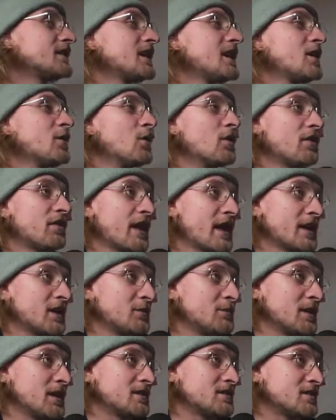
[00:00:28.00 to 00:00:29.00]
Well, thank you,
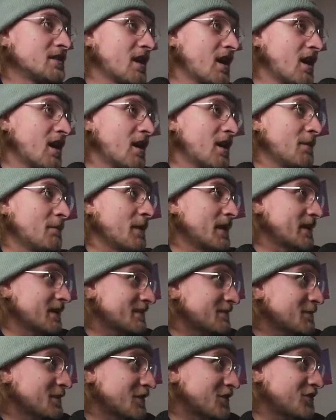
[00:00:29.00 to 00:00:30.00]
Mitch. I guess
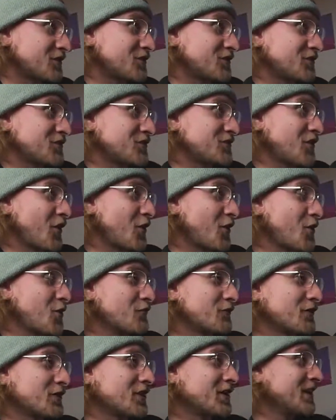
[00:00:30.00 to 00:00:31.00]
I'm going to start
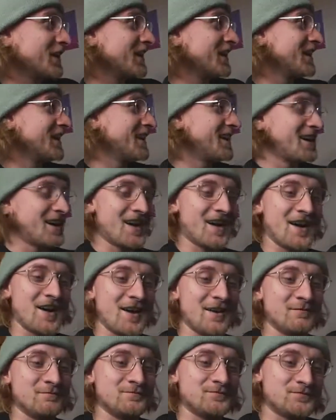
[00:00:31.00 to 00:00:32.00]
over.
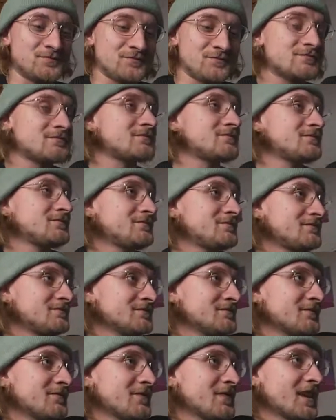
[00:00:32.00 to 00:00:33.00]
Yeah,
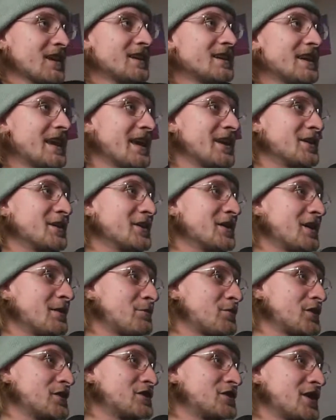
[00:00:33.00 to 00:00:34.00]
you
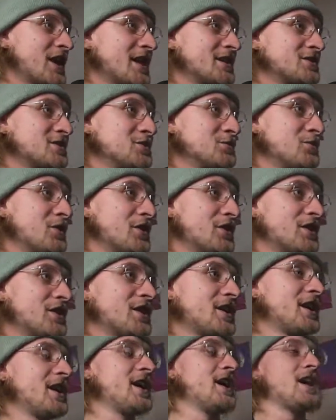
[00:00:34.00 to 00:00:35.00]
appreciate you, brother.
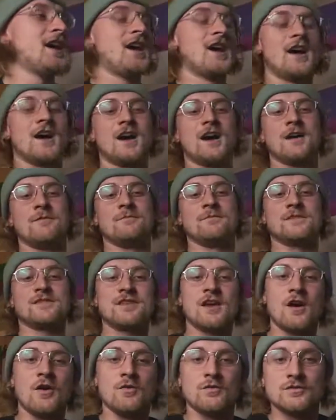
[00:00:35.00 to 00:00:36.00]

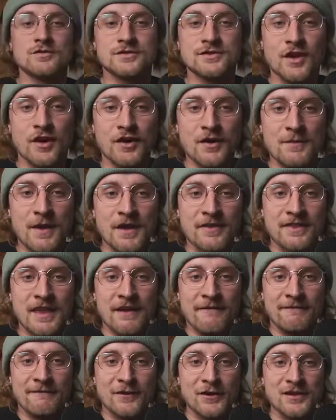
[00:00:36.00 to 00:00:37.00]
So sorry about
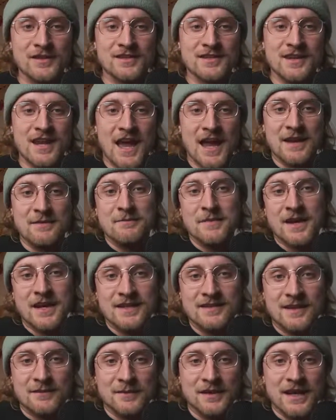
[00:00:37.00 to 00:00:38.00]
that first 9
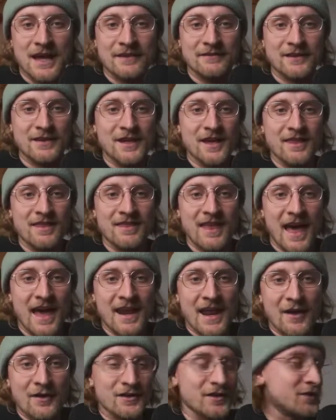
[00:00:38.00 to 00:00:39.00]
minutes. I'm going to have to cut that
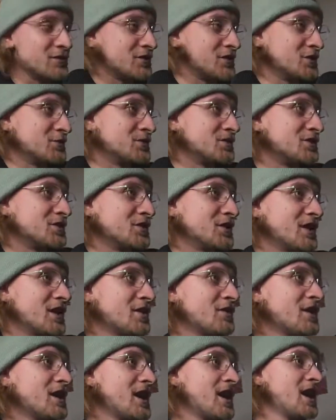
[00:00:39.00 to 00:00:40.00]
out in YouTube Studio.